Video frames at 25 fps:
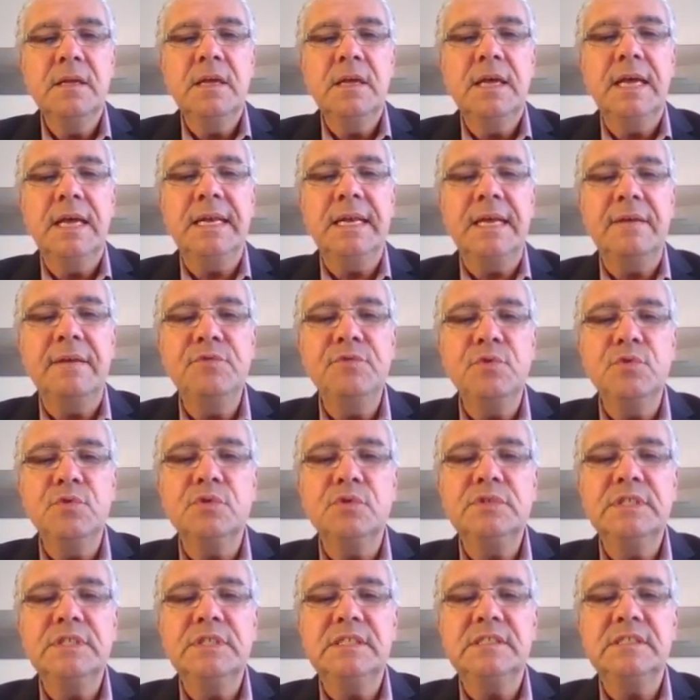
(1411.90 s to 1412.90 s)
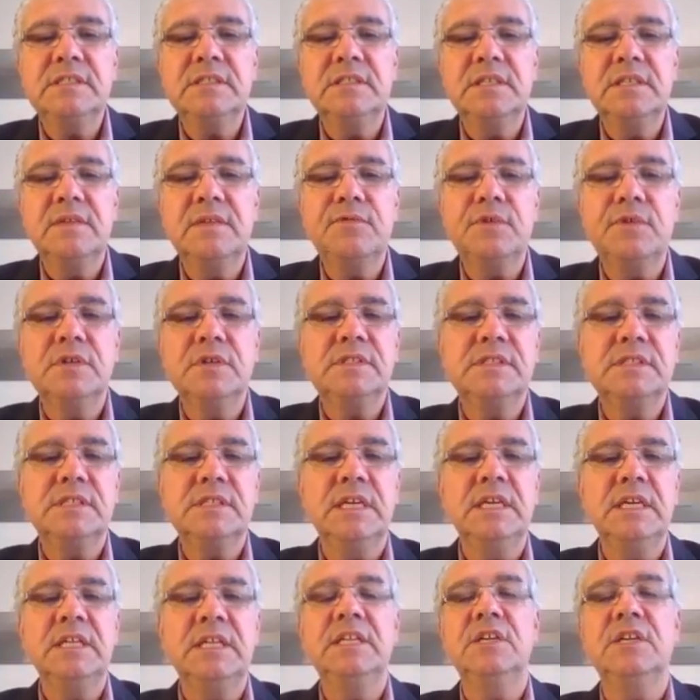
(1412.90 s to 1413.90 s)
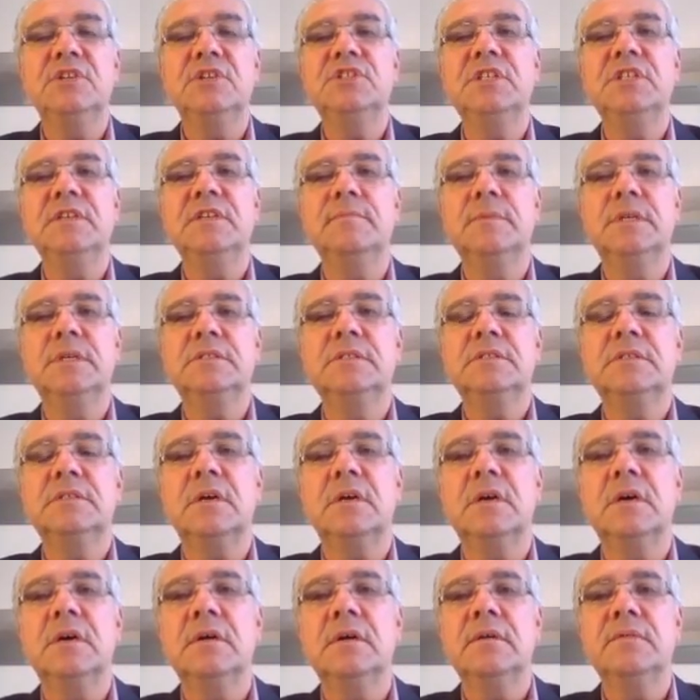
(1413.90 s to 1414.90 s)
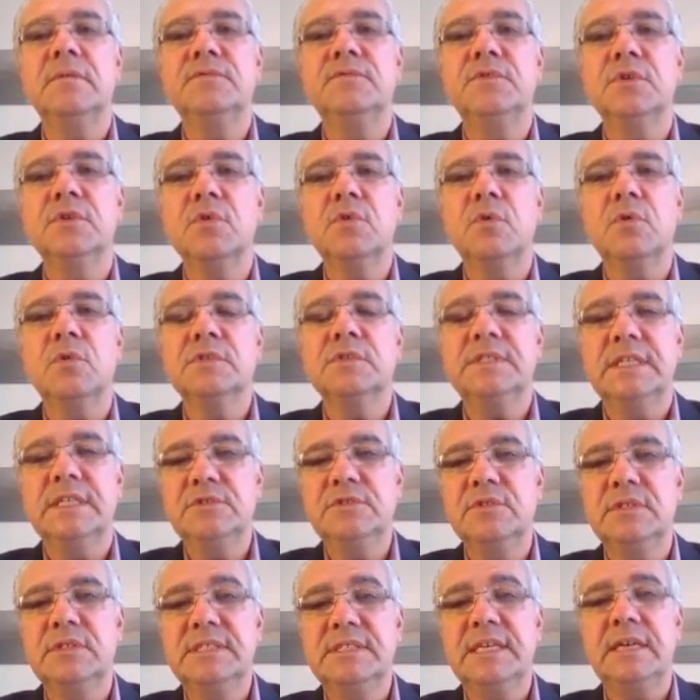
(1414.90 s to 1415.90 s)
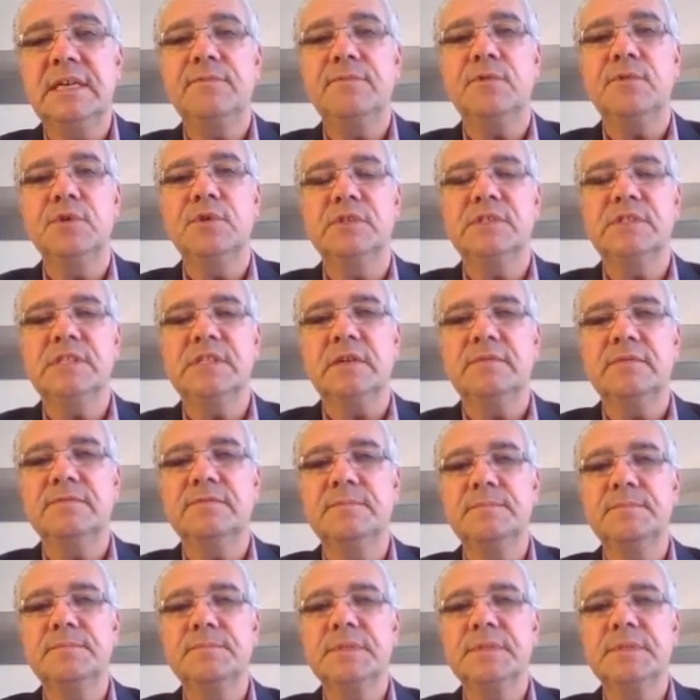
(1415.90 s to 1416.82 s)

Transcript: And have you noticed a difference in the achievement of the goals that you had set for yourself?